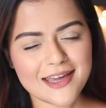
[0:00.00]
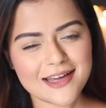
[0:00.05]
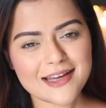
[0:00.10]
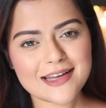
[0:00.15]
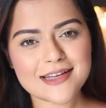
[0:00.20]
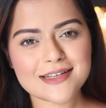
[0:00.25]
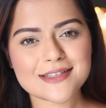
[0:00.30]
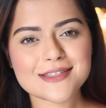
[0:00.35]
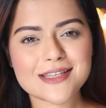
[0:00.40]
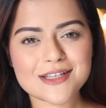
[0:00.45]

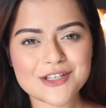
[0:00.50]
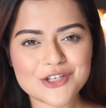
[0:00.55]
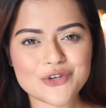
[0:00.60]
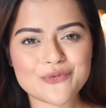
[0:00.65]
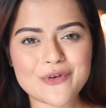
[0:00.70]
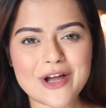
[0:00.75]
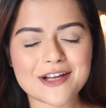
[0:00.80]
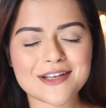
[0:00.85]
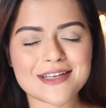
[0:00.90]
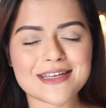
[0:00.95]
guys, it's
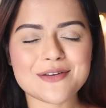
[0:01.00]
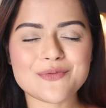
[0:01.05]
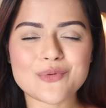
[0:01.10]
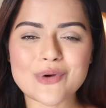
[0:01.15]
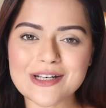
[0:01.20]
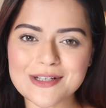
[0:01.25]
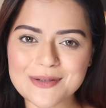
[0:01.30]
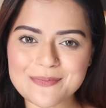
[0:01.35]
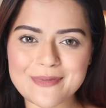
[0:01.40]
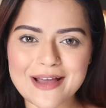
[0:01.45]
Shivangi.
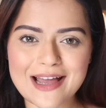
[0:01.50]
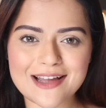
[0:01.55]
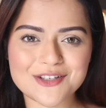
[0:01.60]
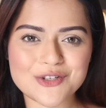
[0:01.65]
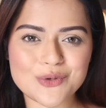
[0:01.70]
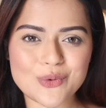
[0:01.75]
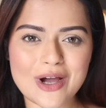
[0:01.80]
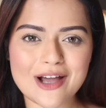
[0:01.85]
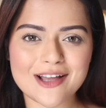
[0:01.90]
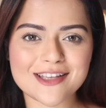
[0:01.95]
Welcome back
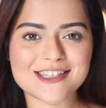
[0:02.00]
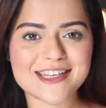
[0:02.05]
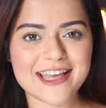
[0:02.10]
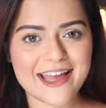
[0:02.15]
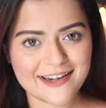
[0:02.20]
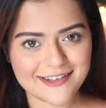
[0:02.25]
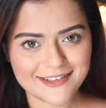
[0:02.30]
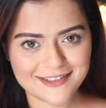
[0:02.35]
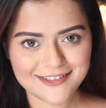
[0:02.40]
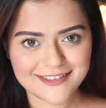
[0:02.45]
to our
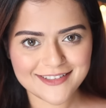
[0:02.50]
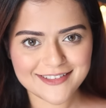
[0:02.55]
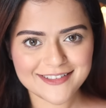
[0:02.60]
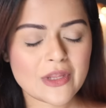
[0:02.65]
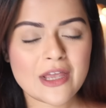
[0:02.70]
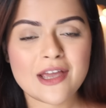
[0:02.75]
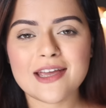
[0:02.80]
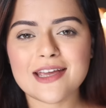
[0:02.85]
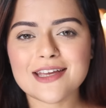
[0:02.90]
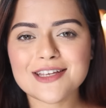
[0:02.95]
channel.
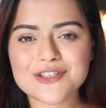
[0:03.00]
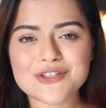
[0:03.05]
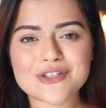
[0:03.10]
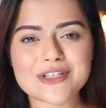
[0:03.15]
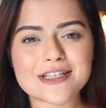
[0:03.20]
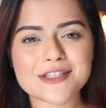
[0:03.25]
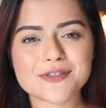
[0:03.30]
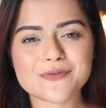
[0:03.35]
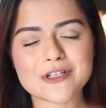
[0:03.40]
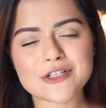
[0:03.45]
In
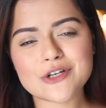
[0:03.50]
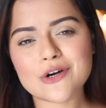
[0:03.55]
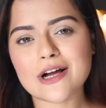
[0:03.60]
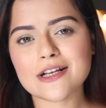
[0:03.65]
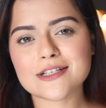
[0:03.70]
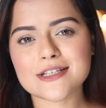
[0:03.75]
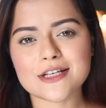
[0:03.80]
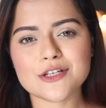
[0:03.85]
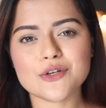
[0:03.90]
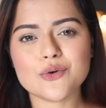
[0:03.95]
today's video,
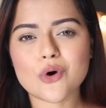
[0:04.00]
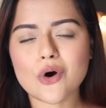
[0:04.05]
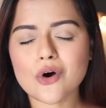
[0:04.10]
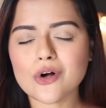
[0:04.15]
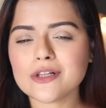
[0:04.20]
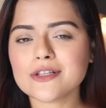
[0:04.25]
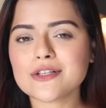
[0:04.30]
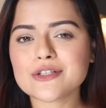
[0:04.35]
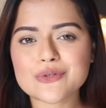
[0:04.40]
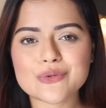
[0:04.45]
I'll tell you
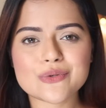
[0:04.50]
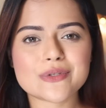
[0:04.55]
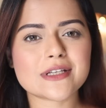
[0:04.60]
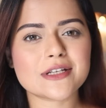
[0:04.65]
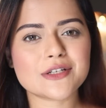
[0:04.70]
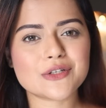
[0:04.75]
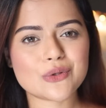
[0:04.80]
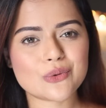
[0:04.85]
all the do's and